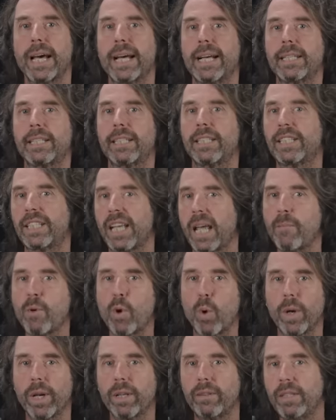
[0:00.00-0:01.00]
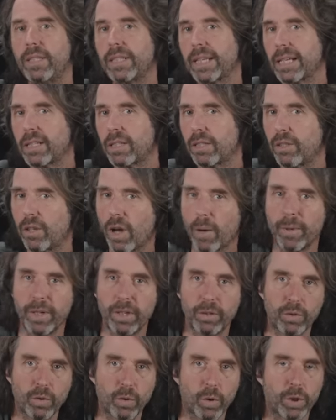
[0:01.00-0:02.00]
has the same qualities as the
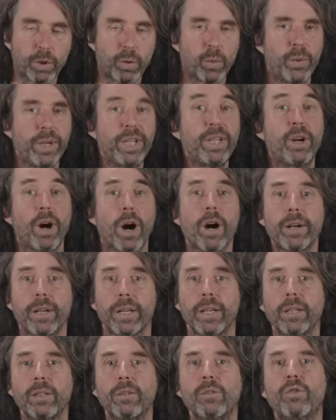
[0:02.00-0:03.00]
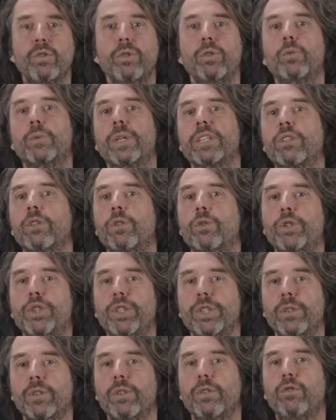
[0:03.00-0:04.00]
dominant chord regarding to the
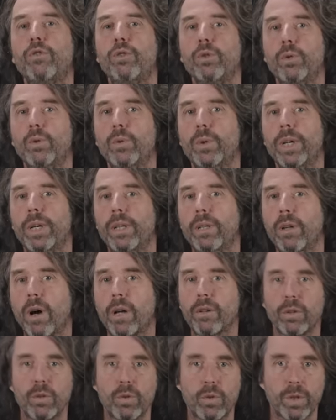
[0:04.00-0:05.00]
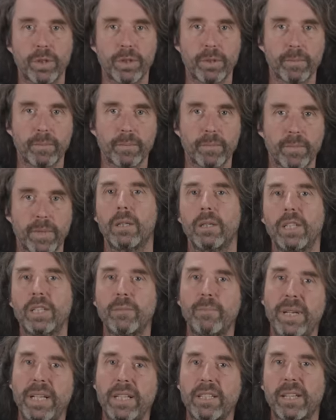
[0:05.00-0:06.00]
resolution to another chord.
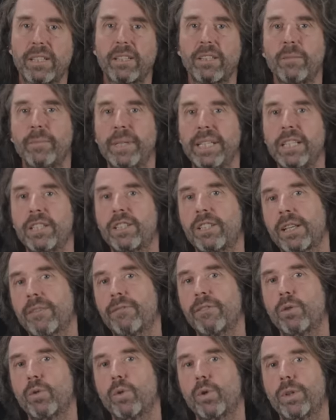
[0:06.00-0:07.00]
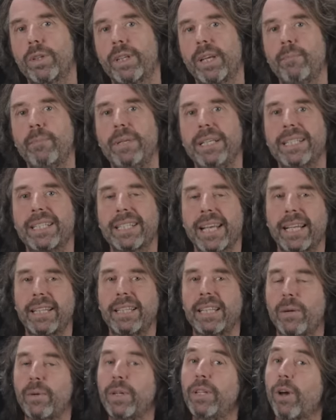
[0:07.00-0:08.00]
This means that the diminished seventh chord can be a
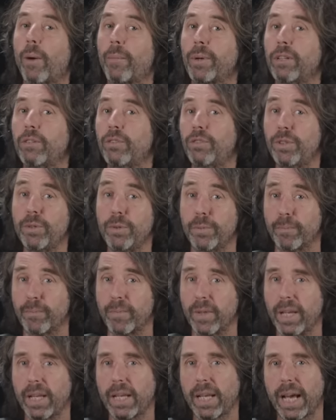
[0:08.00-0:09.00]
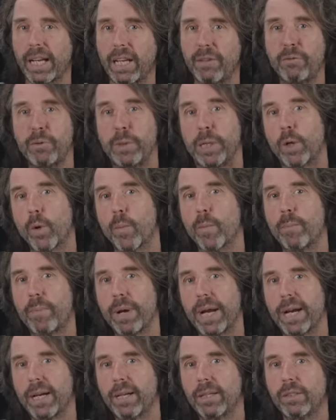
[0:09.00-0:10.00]
secondary dominant too. And if we
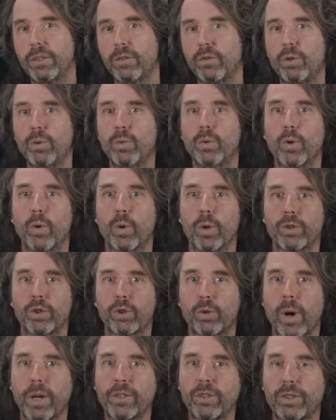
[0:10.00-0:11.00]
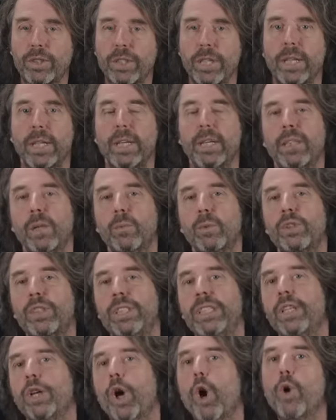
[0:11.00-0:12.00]
compare the two chord structures, then we'll
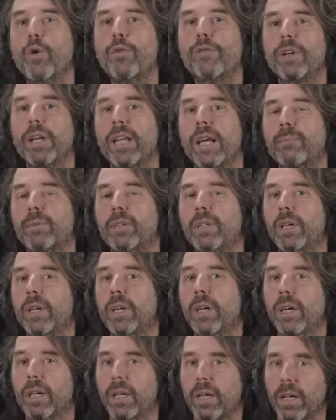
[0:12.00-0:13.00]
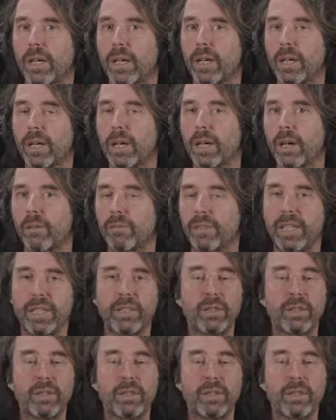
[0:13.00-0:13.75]
see an overlap uh, of the